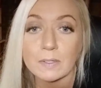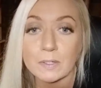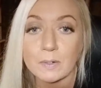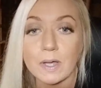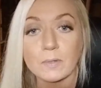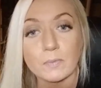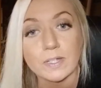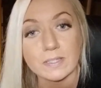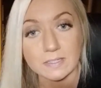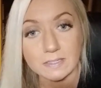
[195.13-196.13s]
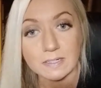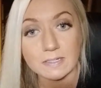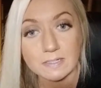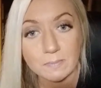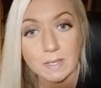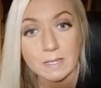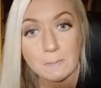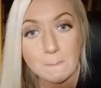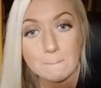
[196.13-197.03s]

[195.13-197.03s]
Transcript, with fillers: little unrealistic to me.